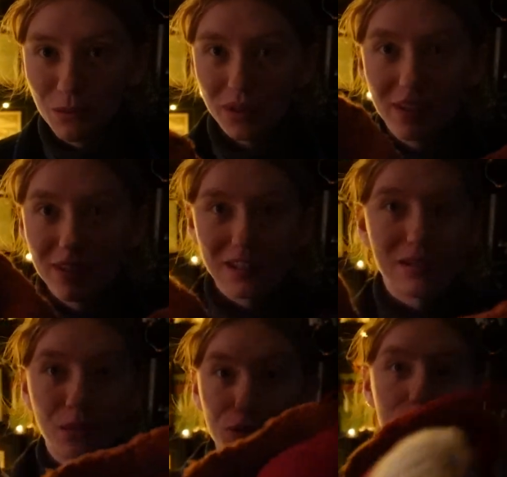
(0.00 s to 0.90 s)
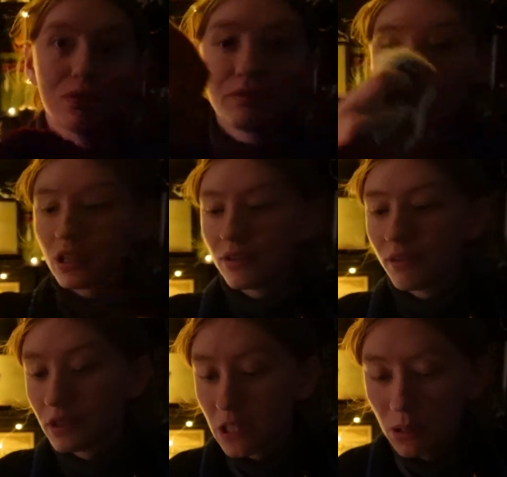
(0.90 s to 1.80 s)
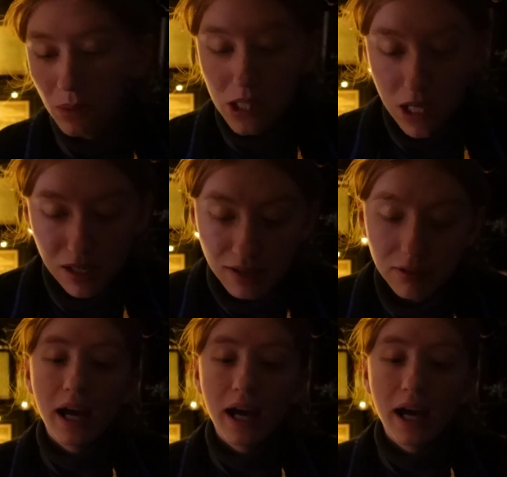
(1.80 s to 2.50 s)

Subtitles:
but this is the most beautiful thing I've ever seen in my entire life.